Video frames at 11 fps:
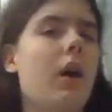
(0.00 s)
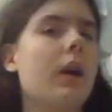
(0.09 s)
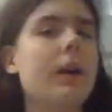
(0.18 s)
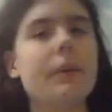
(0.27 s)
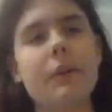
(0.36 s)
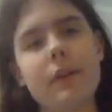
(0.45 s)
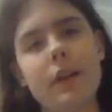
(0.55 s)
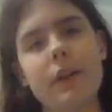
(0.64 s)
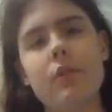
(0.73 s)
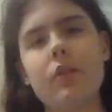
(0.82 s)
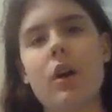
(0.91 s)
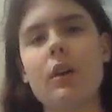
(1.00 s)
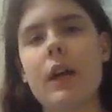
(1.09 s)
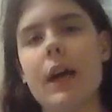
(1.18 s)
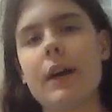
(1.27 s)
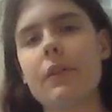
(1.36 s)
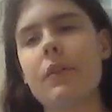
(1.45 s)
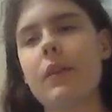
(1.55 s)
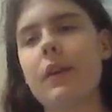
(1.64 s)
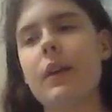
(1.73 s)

aren't really used to contacts.